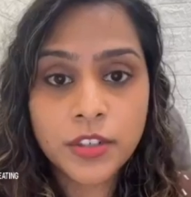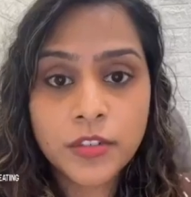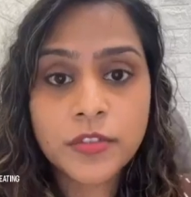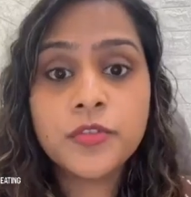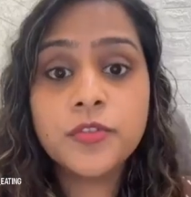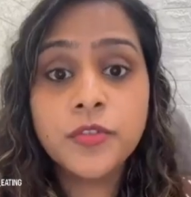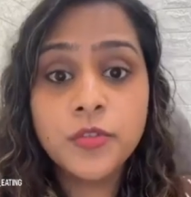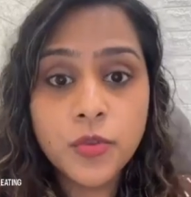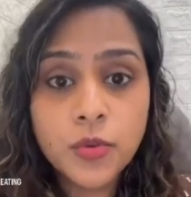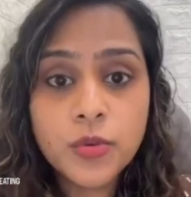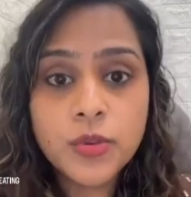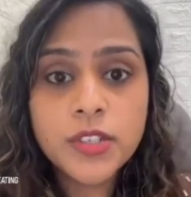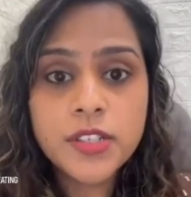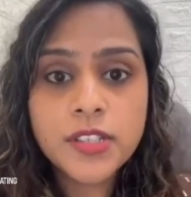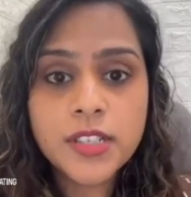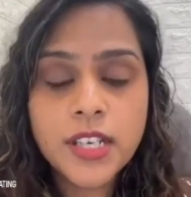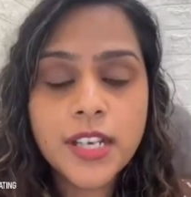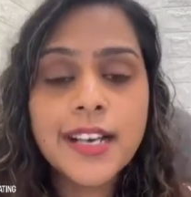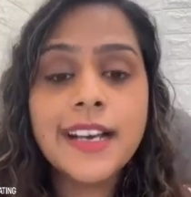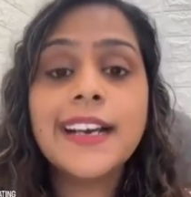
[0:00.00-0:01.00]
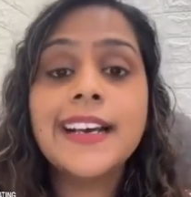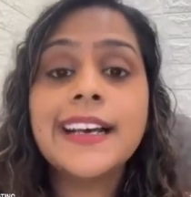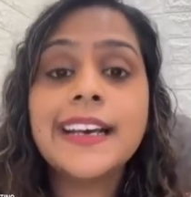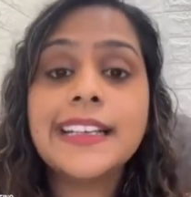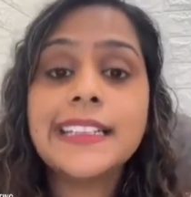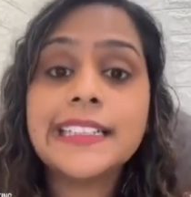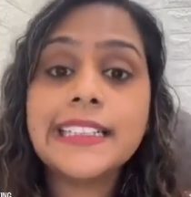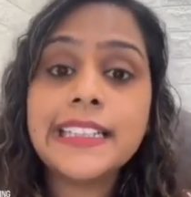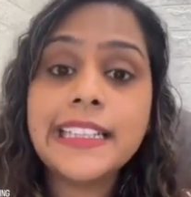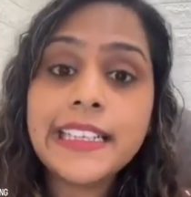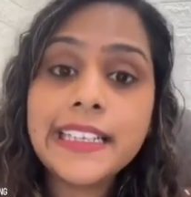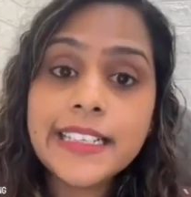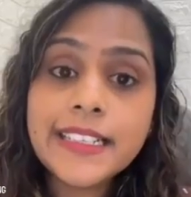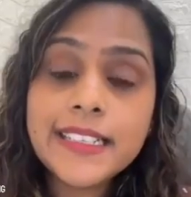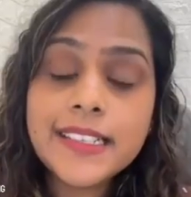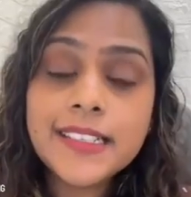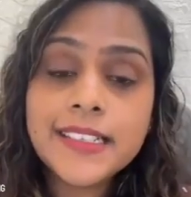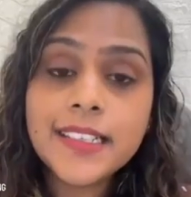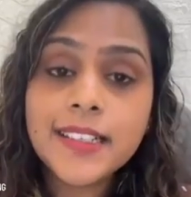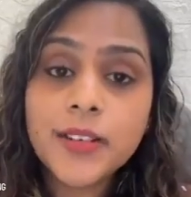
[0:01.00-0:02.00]
foods,
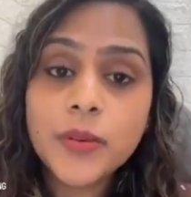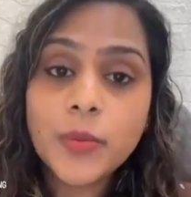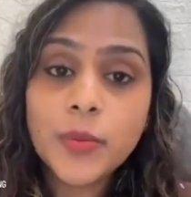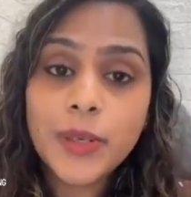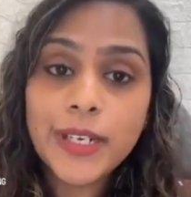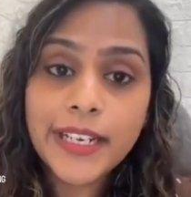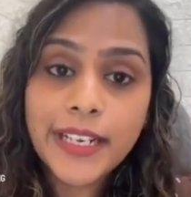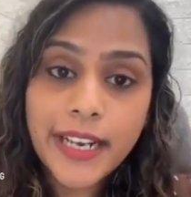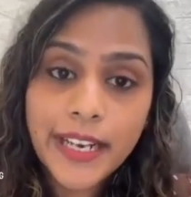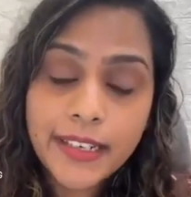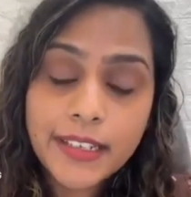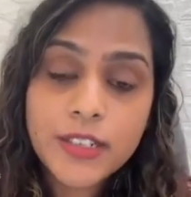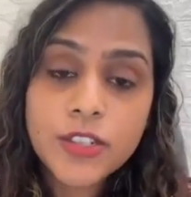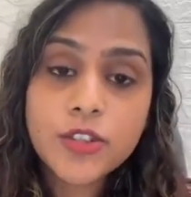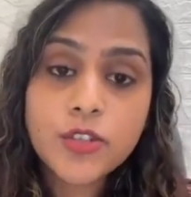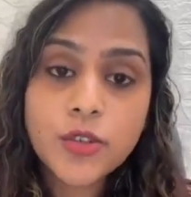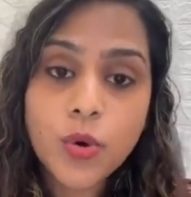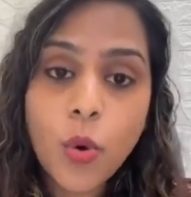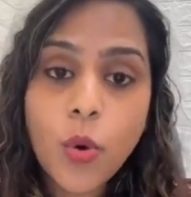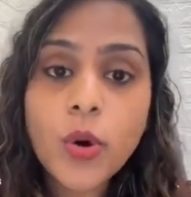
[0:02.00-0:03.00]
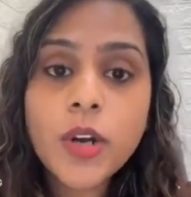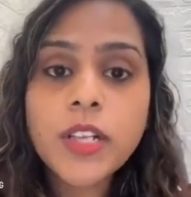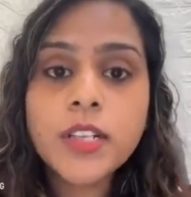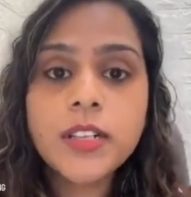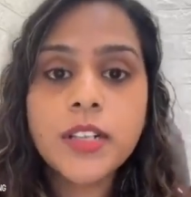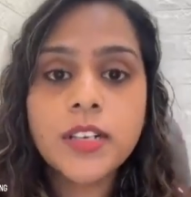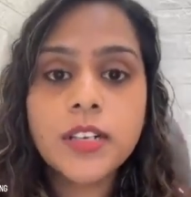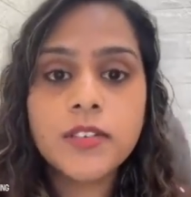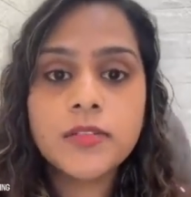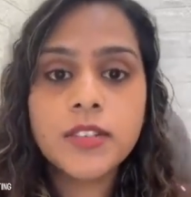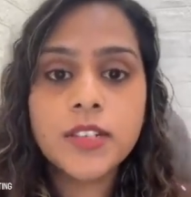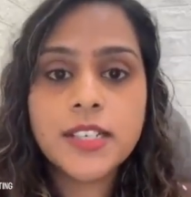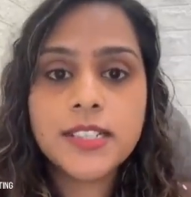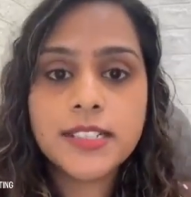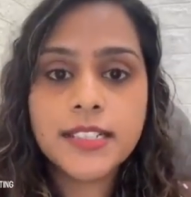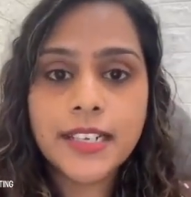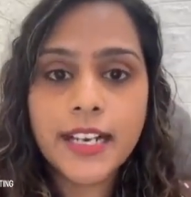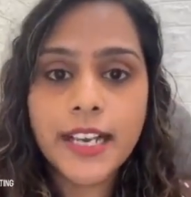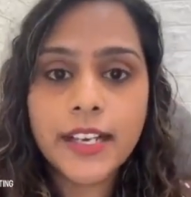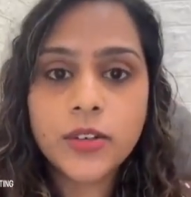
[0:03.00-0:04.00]
these will get stored in the liver
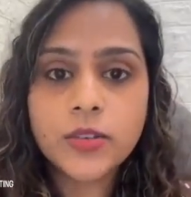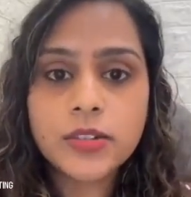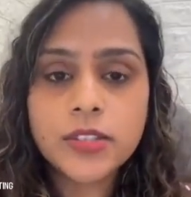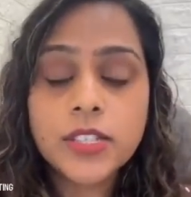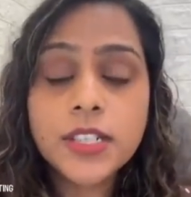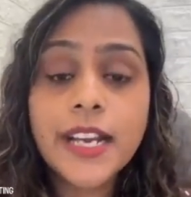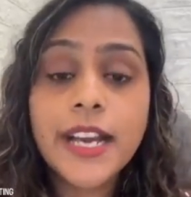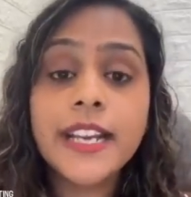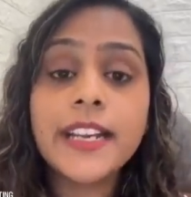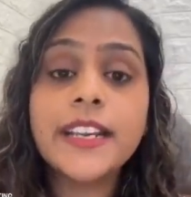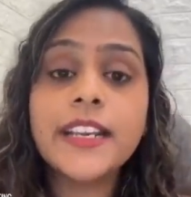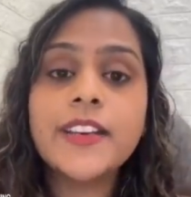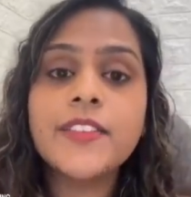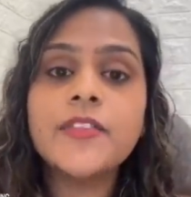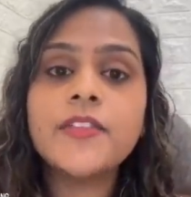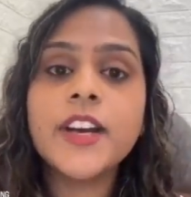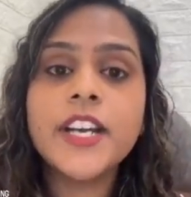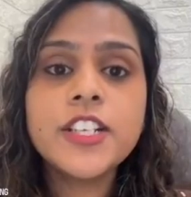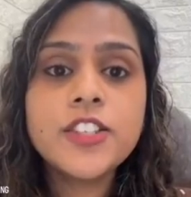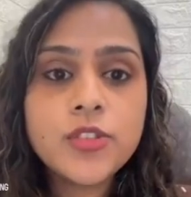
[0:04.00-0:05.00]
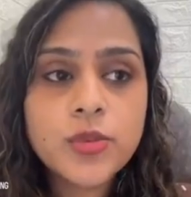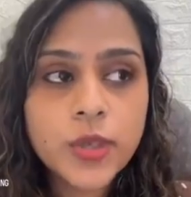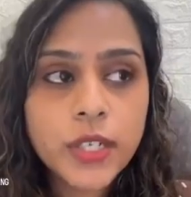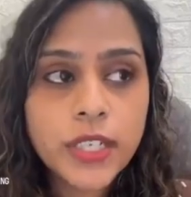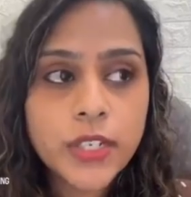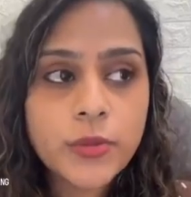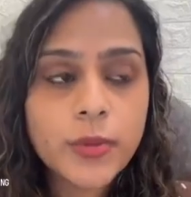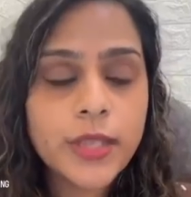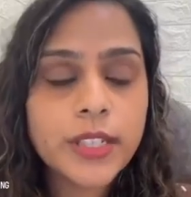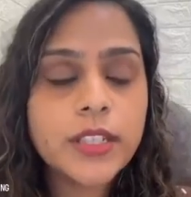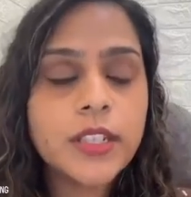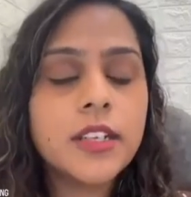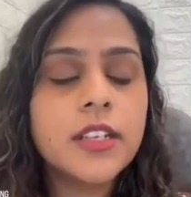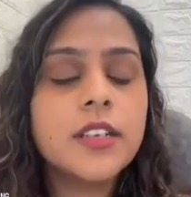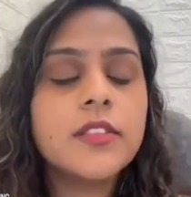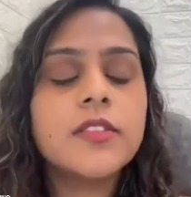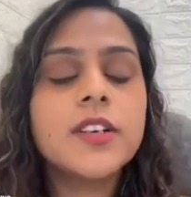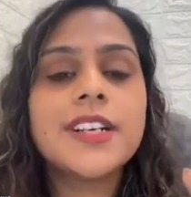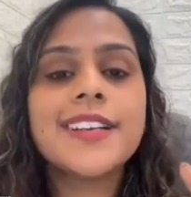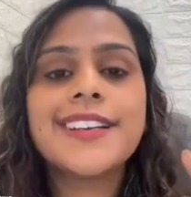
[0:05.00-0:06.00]
as glycogen, and eventually when the
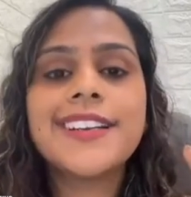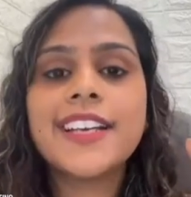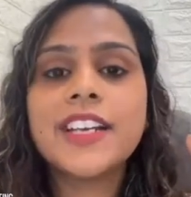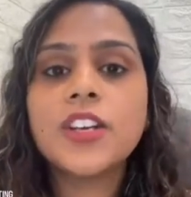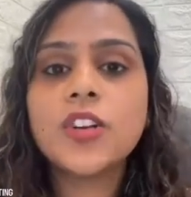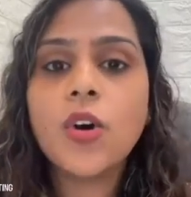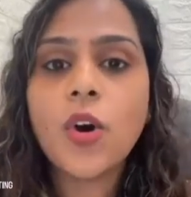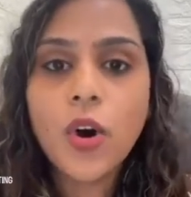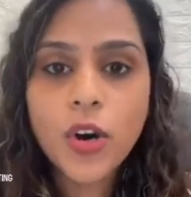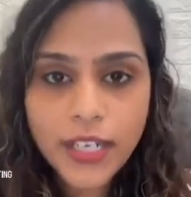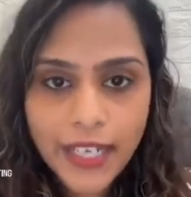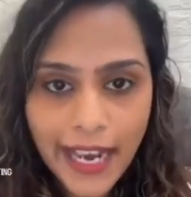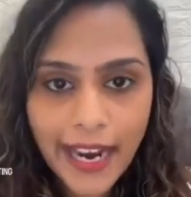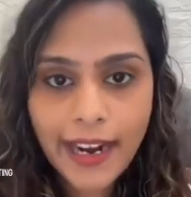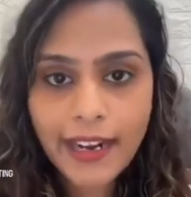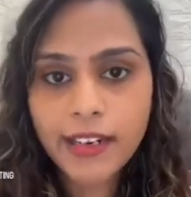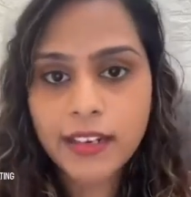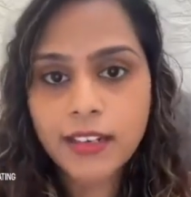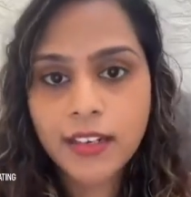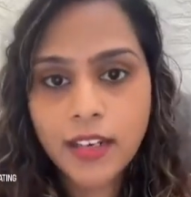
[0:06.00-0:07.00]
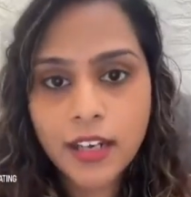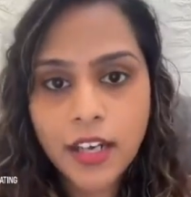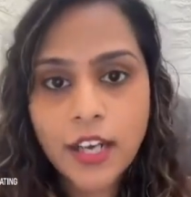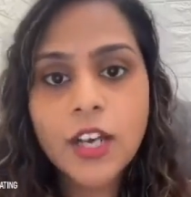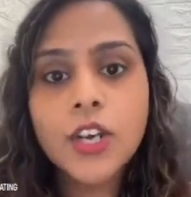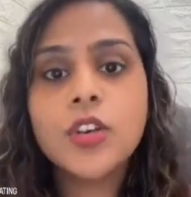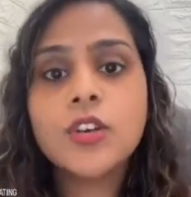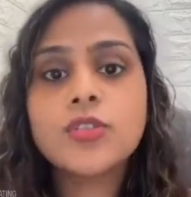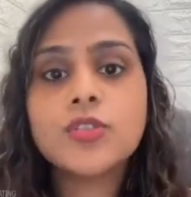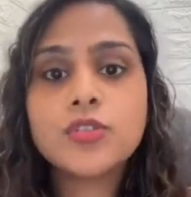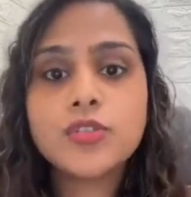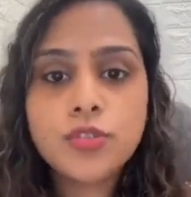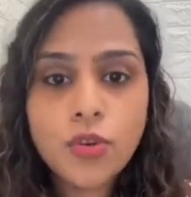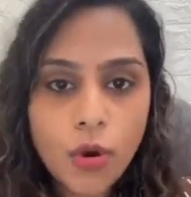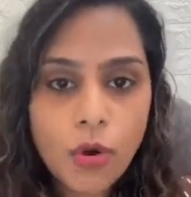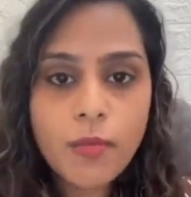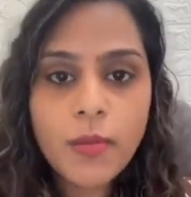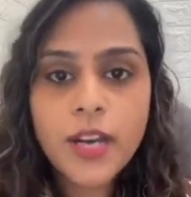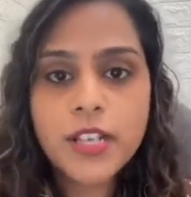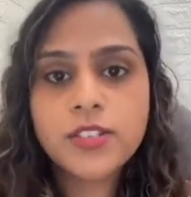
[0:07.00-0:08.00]
liver cannot handle
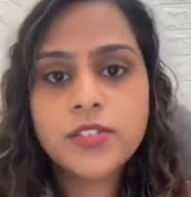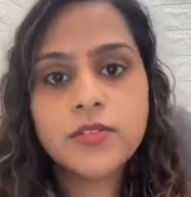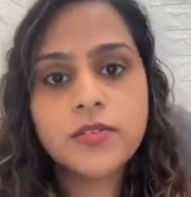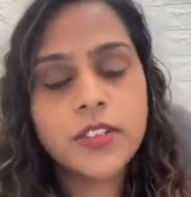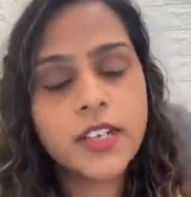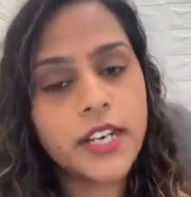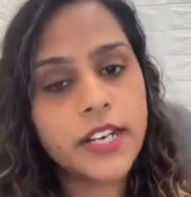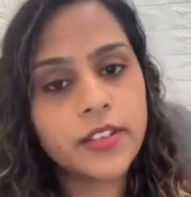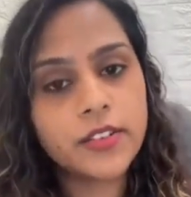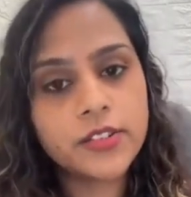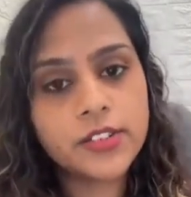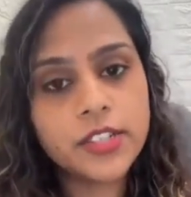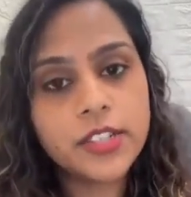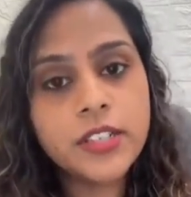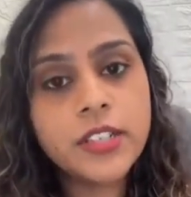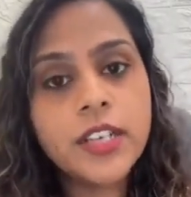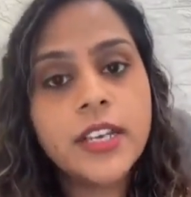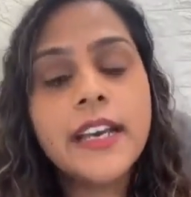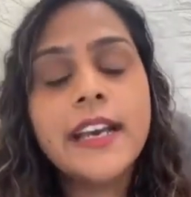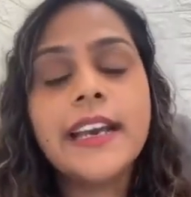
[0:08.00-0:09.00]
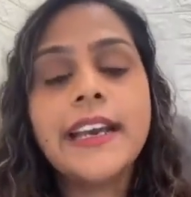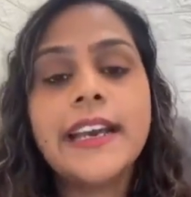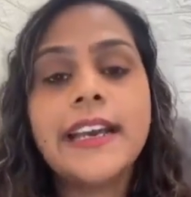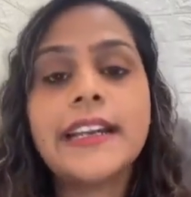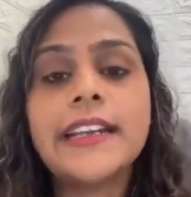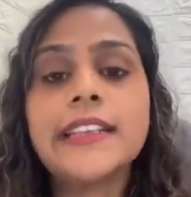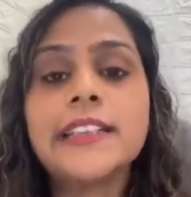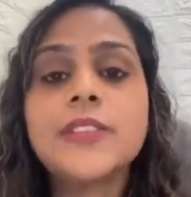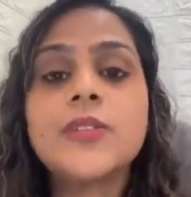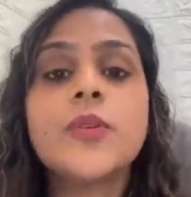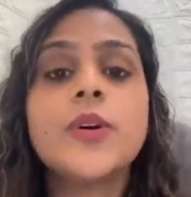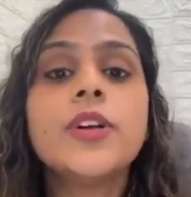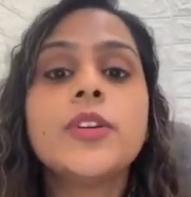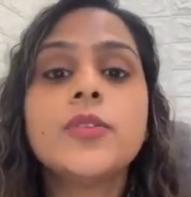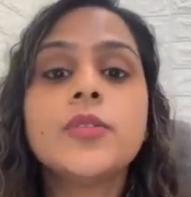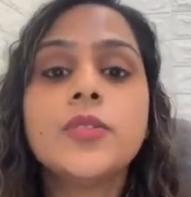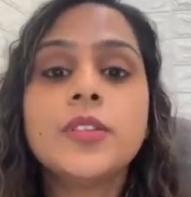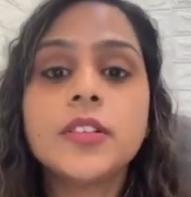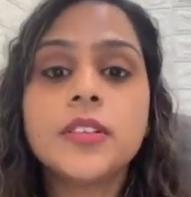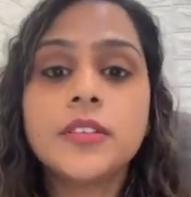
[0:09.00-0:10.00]
so much of glycogen, it is going
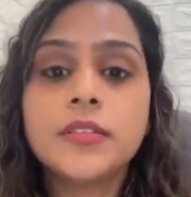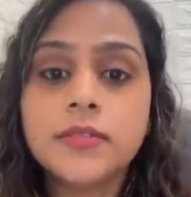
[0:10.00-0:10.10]
to